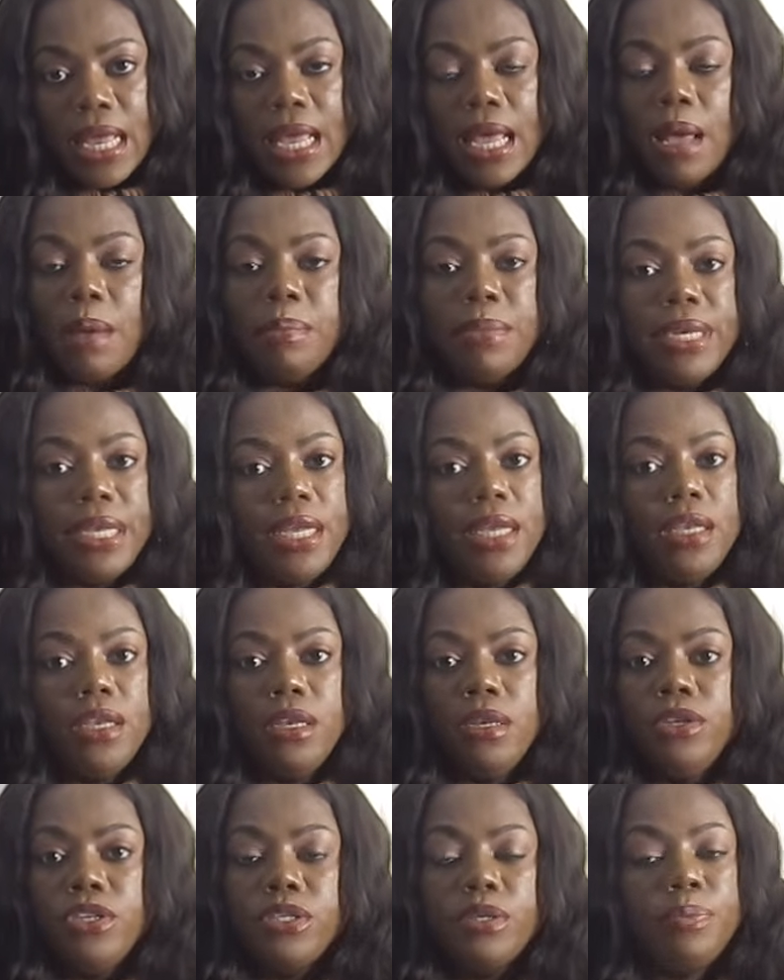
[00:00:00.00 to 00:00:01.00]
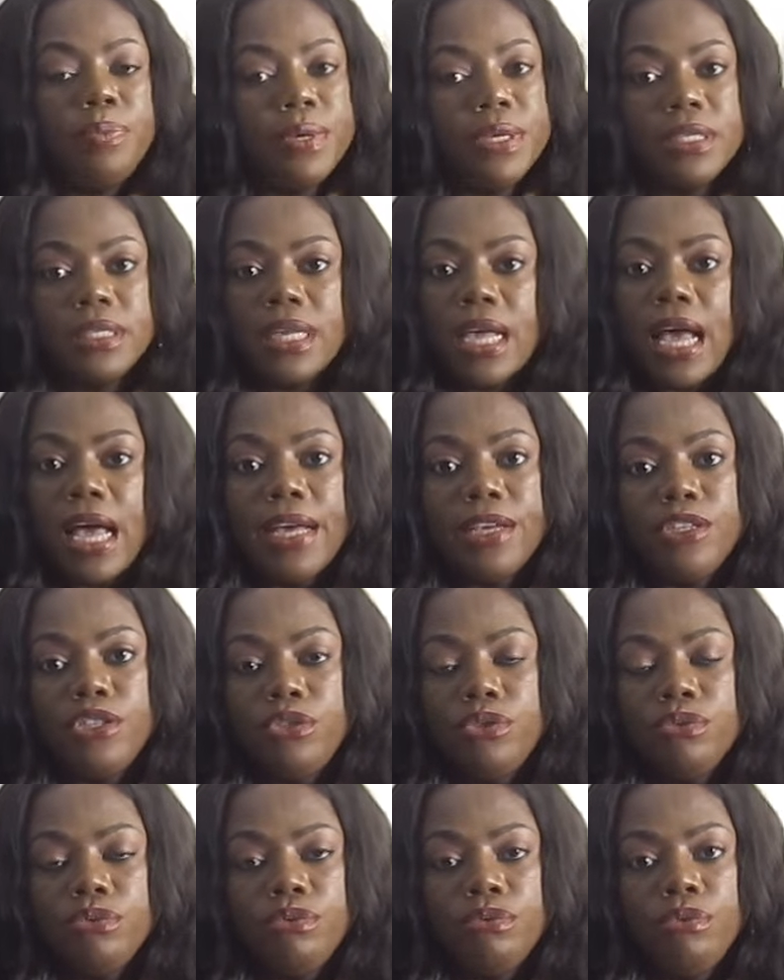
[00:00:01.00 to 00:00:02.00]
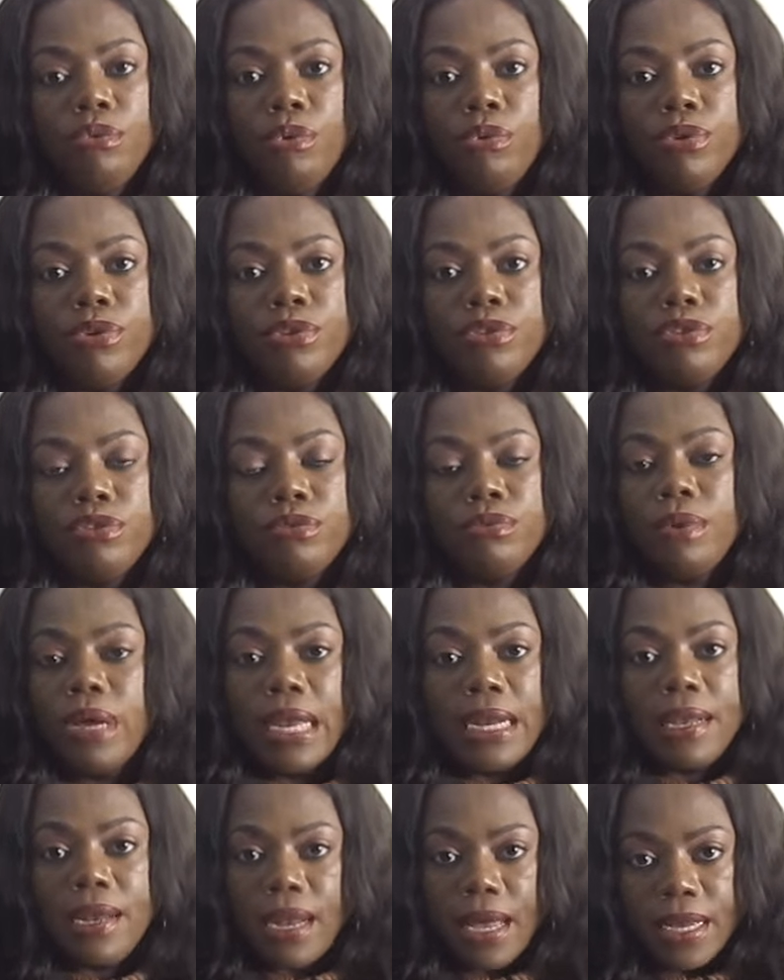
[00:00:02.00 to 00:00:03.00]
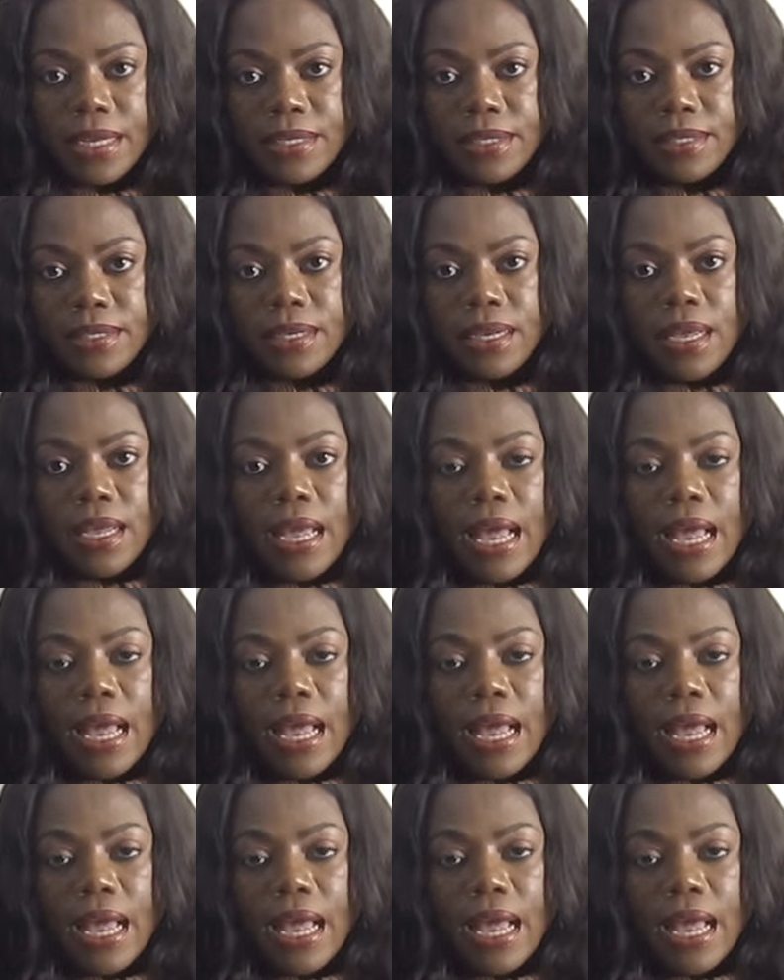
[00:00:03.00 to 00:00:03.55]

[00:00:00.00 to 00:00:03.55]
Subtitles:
How many newspapers are you going to analyze?